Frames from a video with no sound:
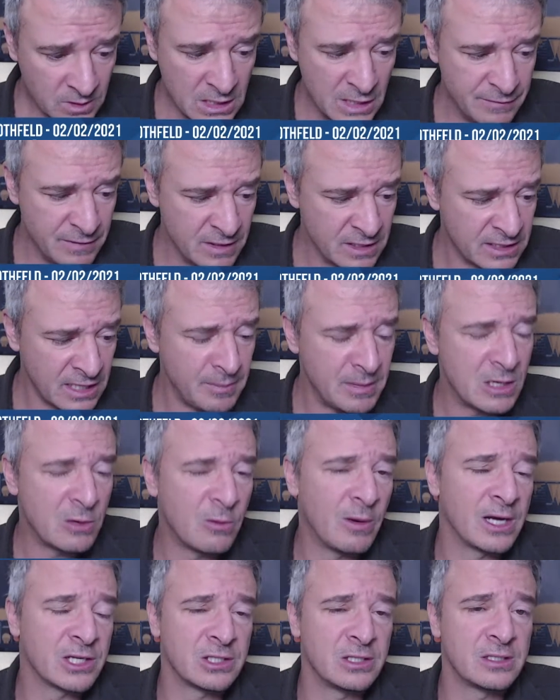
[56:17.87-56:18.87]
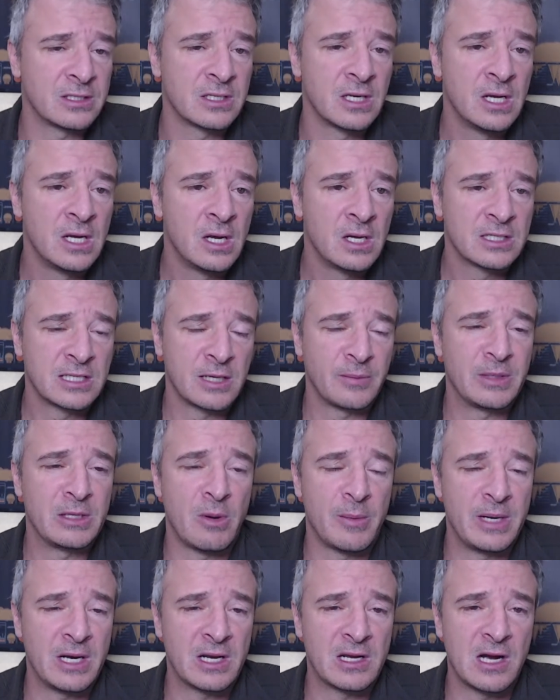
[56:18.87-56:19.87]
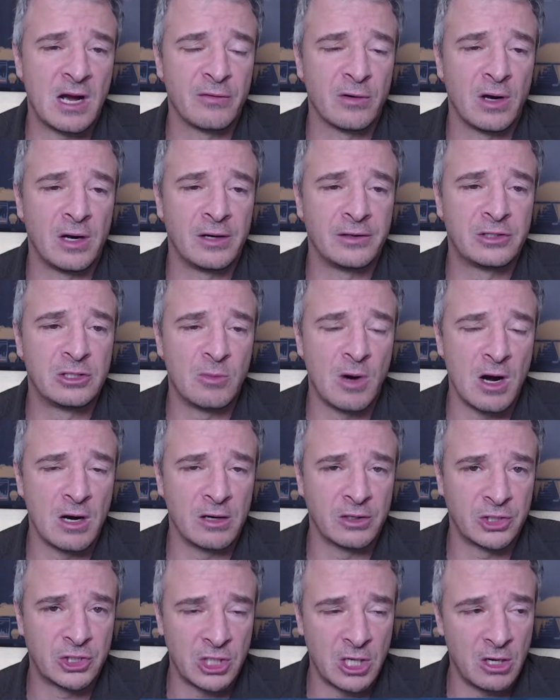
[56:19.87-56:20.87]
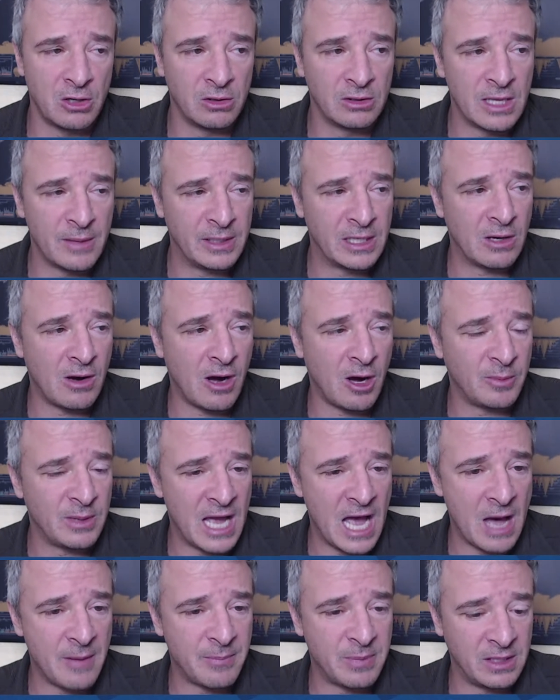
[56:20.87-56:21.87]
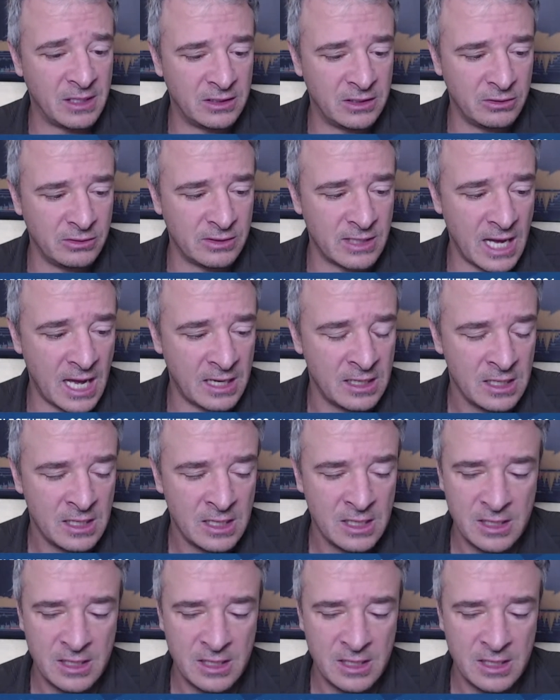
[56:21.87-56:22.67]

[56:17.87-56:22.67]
If you send me questions, something you want me to cover on tomorrow's show, let me know. I'll be happy to do that.